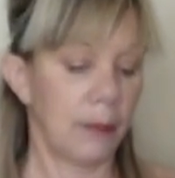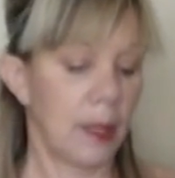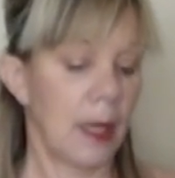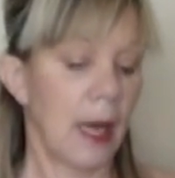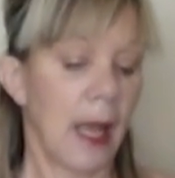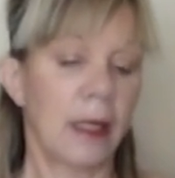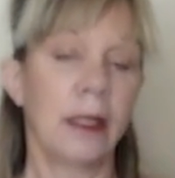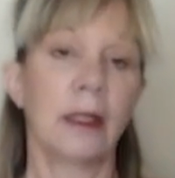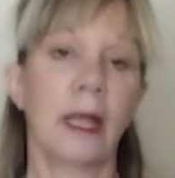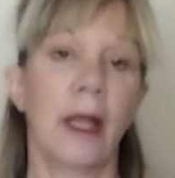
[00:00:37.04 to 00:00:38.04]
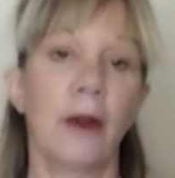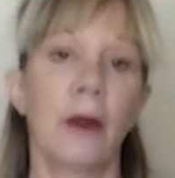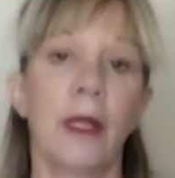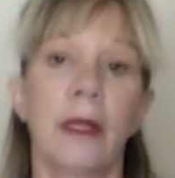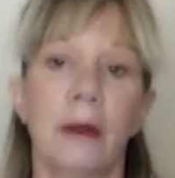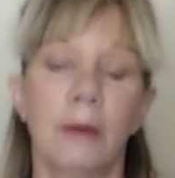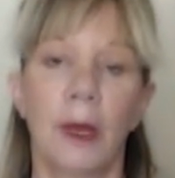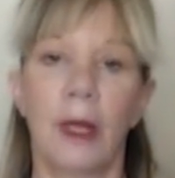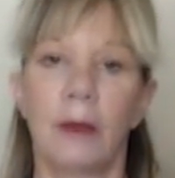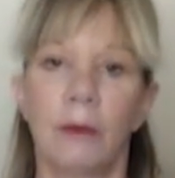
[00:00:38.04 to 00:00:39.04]
and adding the layer
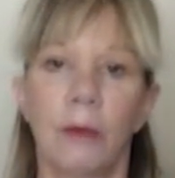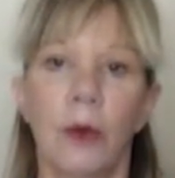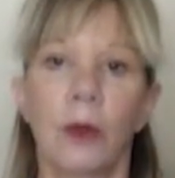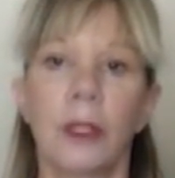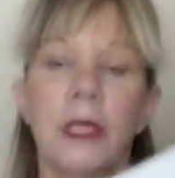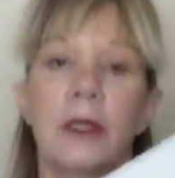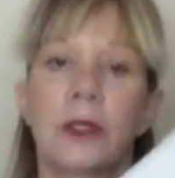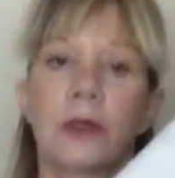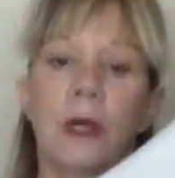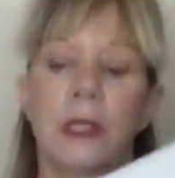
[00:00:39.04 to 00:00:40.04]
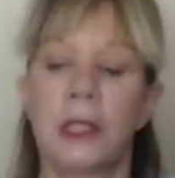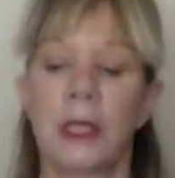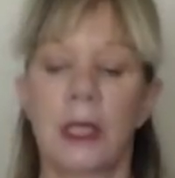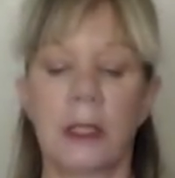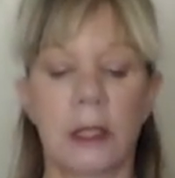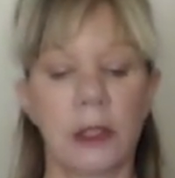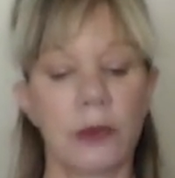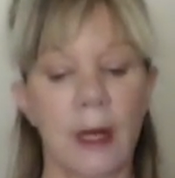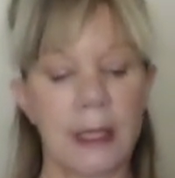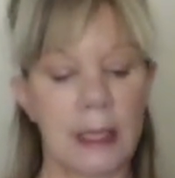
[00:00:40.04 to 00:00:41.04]
and pulling and stretching and
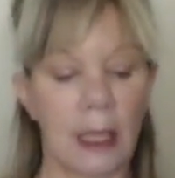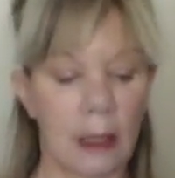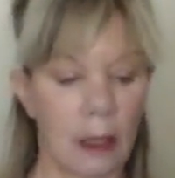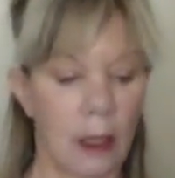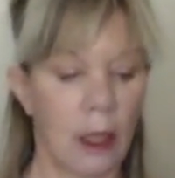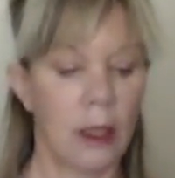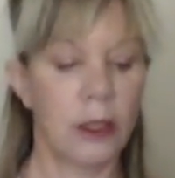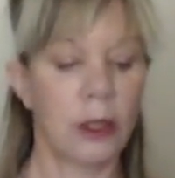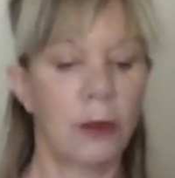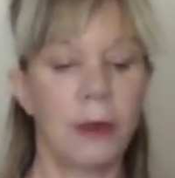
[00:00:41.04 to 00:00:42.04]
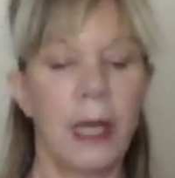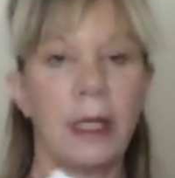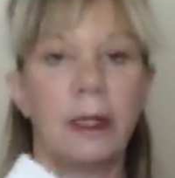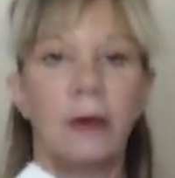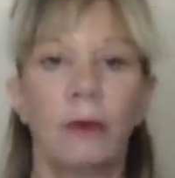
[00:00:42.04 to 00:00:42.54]
distressing to create these